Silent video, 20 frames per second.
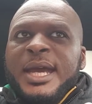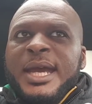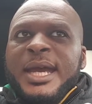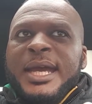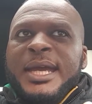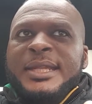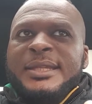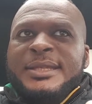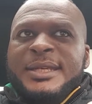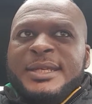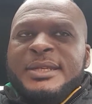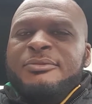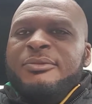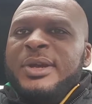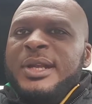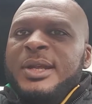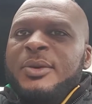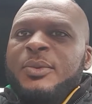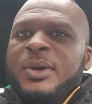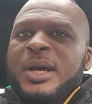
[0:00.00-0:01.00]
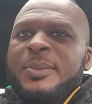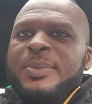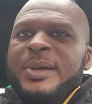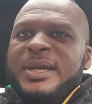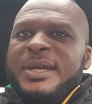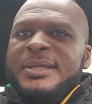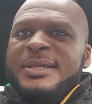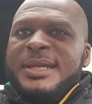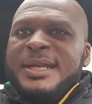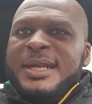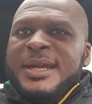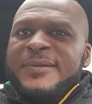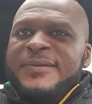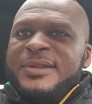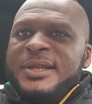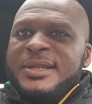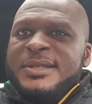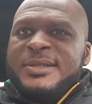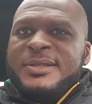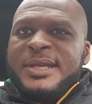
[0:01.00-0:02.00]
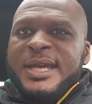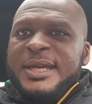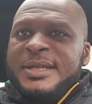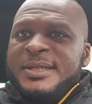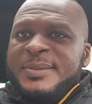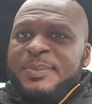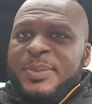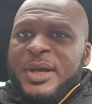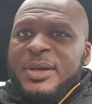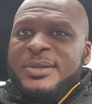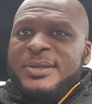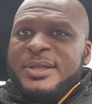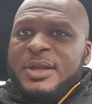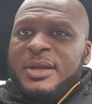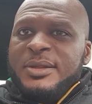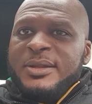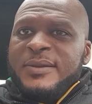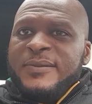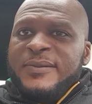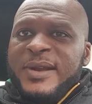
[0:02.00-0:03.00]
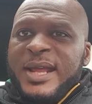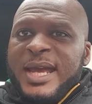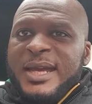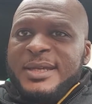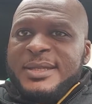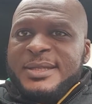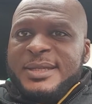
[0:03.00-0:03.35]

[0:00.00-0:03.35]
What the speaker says: It didn't really work because it left us exposed on the flanks,